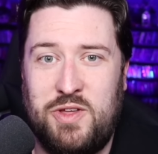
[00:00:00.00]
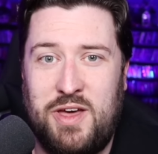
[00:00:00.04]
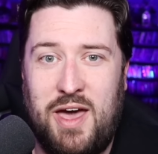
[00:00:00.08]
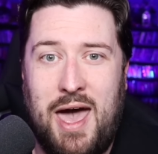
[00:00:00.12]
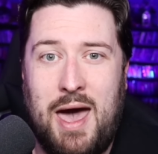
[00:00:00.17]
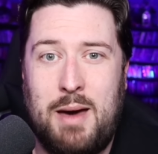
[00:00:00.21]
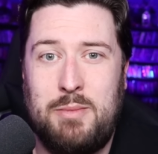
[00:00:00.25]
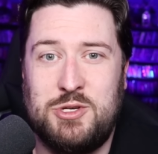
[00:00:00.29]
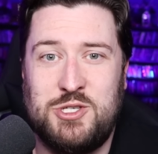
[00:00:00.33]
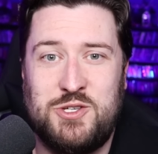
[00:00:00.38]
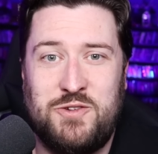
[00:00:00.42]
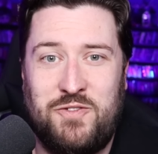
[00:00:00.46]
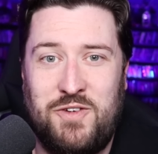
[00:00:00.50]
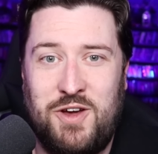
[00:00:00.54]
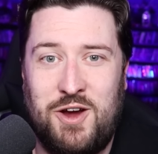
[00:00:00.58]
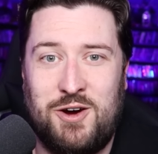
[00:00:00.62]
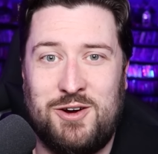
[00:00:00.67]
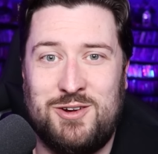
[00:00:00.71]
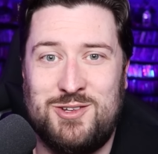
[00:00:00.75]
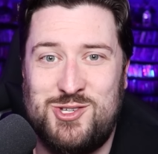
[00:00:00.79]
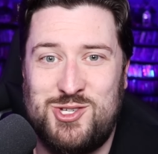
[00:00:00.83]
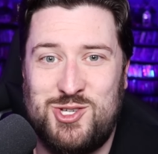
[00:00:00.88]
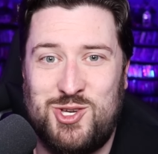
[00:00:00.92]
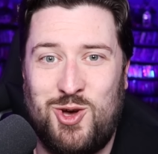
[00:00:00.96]
the
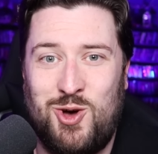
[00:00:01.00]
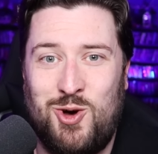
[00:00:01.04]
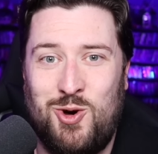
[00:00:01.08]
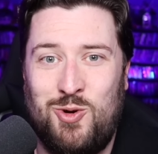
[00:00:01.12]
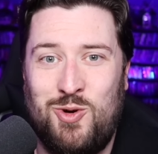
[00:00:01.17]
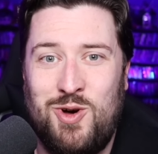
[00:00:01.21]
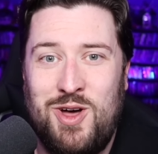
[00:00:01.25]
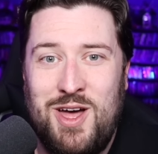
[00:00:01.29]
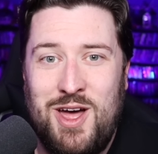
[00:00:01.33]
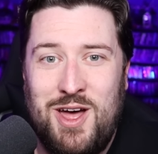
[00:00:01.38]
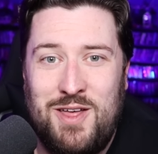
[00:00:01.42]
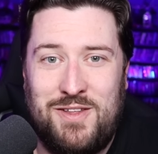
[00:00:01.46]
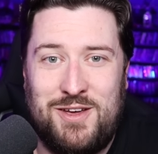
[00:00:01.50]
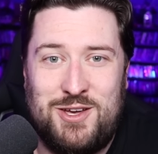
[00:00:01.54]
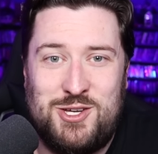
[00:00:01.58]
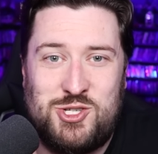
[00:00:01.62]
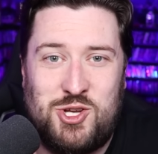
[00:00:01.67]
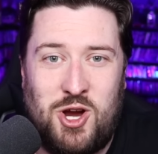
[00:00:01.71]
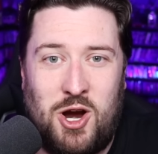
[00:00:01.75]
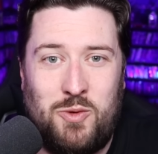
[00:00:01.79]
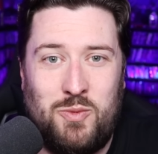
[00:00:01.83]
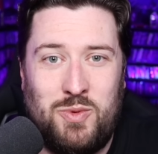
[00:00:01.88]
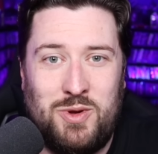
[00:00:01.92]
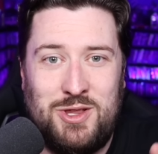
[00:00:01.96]
atmosphere, and so they
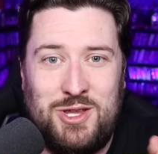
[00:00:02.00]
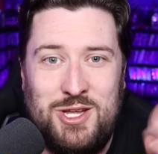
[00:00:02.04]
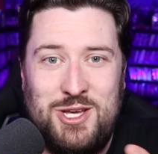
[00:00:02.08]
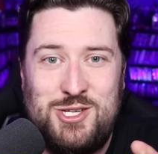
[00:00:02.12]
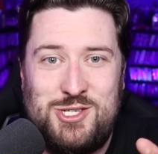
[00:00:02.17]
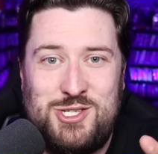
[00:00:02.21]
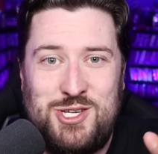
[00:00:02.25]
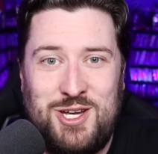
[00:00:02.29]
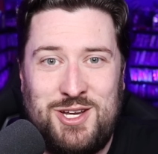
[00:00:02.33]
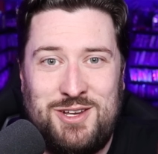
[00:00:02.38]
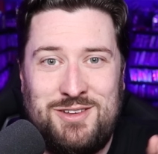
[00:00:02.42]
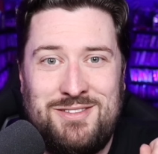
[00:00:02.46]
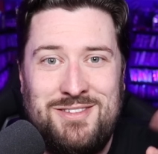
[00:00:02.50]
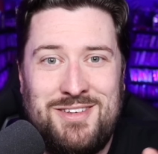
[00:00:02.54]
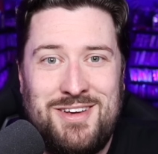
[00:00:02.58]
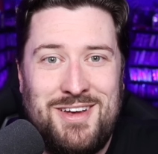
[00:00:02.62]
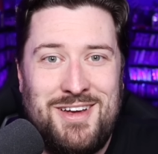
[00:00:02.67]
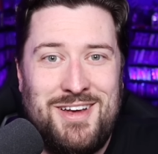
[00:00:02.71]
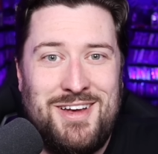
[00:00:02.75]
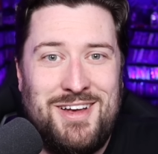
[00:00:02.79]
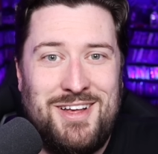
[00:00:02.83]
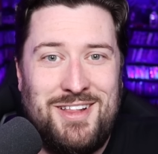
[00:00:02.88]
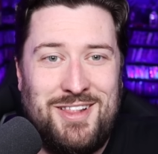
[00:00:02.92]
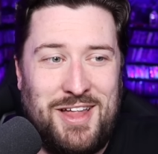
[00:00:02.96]
start releasing
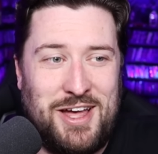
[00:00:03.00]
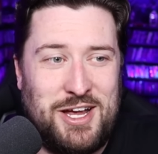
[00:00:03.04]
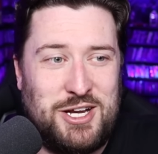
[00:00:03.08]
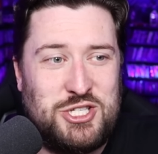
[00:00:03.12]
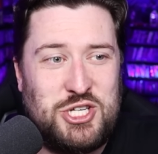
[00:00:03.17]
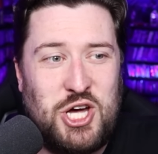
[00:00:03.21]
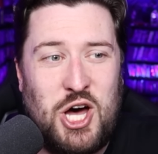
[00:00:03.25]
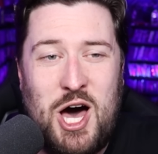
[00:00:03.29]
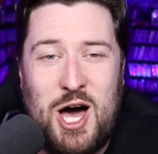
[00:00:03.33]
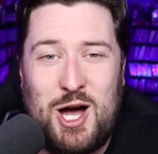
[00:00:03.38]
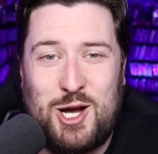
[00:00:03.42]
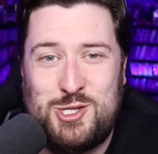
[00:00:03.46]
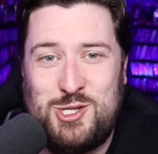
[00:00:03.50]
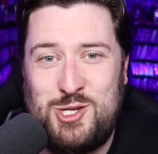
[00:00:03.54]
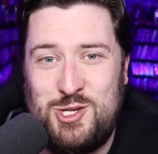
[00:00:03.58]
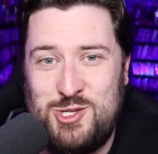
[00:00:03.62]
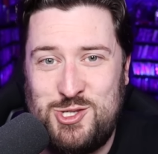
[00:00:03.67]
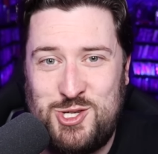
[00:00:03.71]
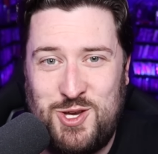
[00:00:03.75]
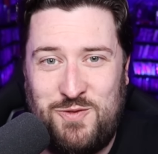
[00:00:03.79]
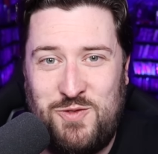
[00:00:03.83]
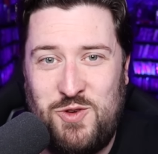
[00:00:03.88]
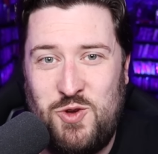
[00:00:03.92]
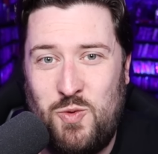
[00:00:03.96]
like
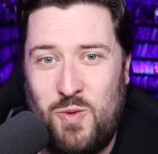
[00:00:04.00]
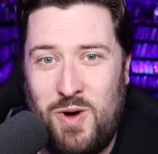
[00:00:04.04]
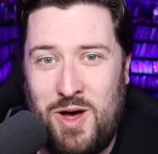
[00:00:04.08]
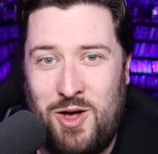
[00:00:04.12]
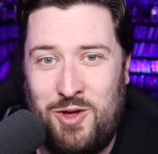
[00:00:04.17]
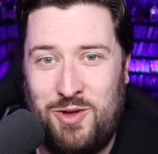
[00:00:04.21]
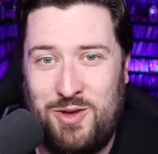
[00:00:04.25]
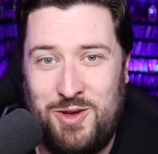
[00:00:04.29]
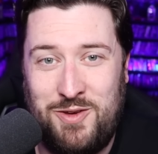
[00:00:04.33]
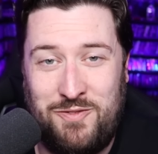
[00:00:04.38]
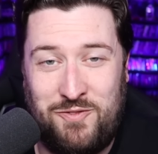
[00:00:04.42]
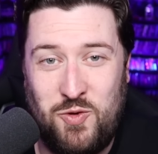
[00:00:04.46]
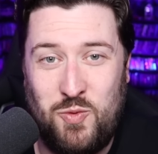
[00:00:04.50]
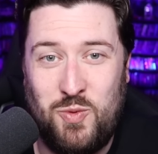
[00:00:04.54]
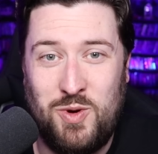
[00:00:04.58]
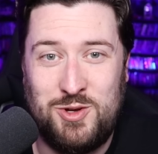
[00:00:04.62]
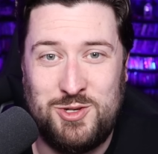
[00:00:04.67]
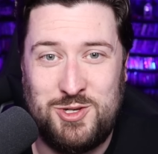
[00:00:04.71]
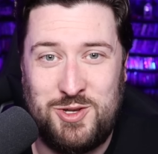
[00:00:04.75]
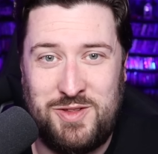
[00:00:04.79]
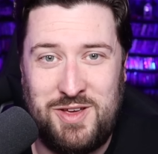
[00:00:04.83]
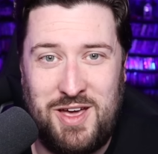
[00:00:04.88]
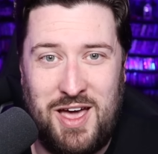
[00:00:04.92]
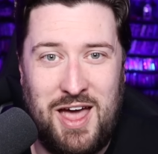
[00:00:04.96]
toxins, if you will, if you will,
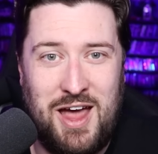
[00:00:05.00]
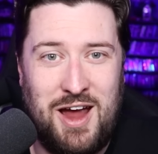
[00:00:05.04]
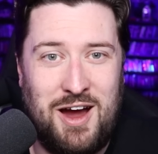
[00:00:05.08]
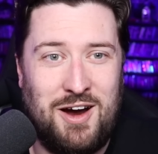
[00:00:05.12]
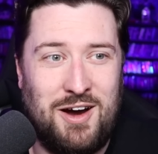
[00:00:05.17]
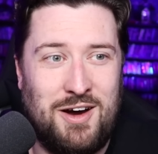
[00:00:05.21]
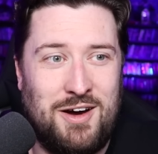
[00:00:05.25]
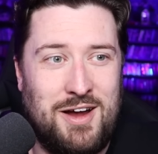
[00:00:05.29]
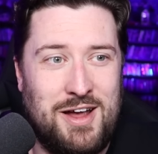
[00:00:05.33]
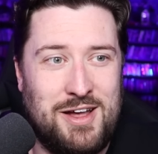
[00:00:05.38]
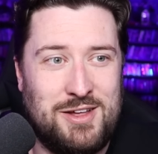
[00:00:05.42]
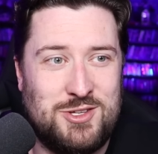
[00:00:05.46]
into the air.